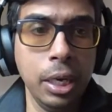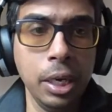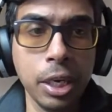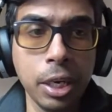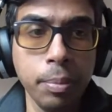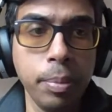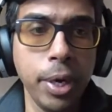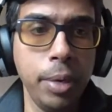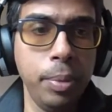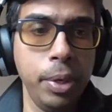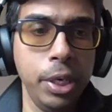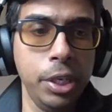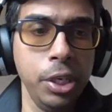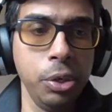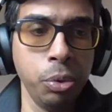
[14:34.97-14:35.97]

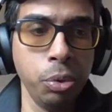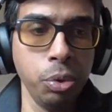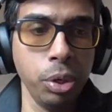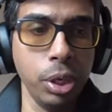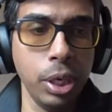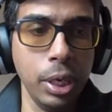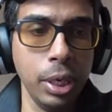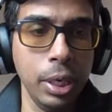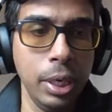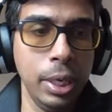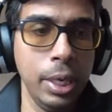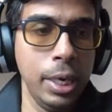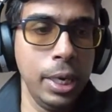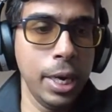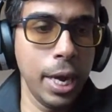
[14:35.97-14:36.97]
compatibility rule.
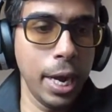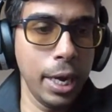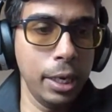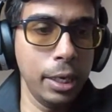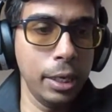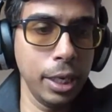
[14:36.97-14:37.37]
And